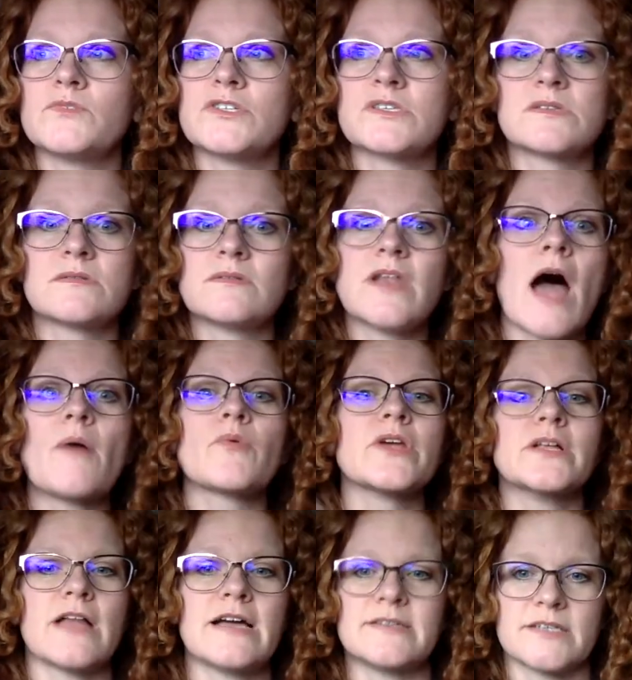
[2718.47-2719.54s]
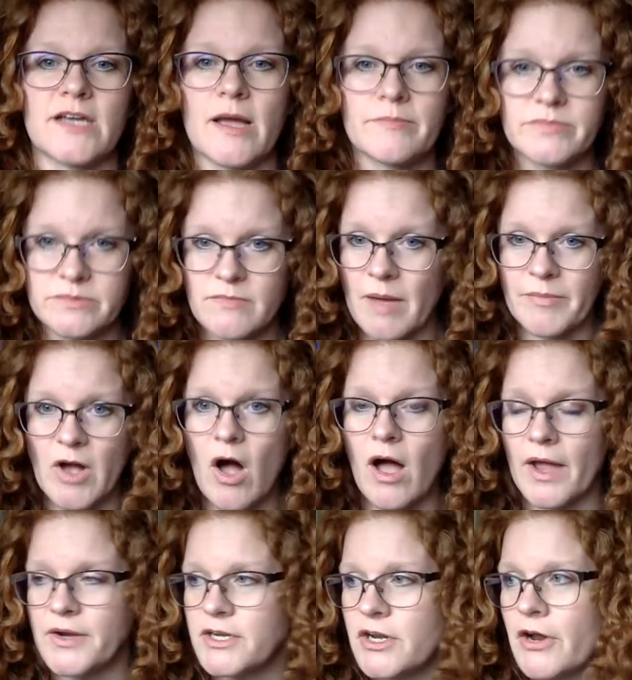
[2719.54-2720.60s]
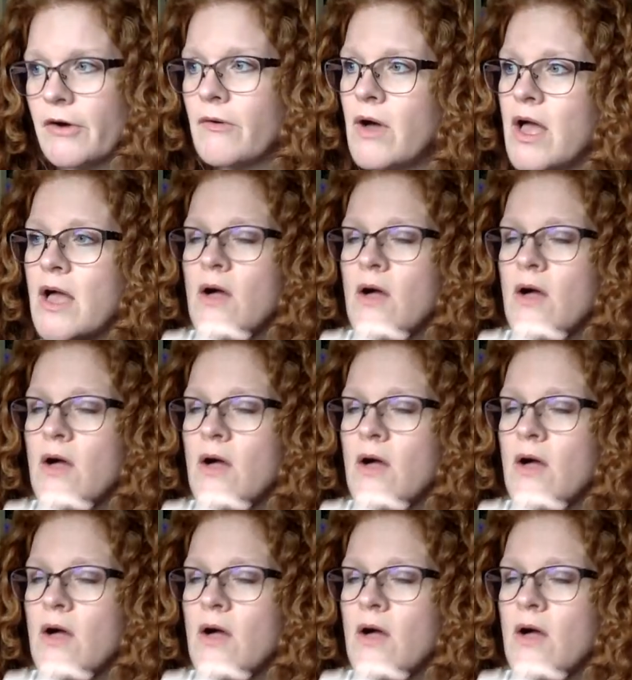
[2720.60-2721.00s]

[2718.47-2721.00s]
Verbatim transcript: just not realizing I'm, I'm gone, you know,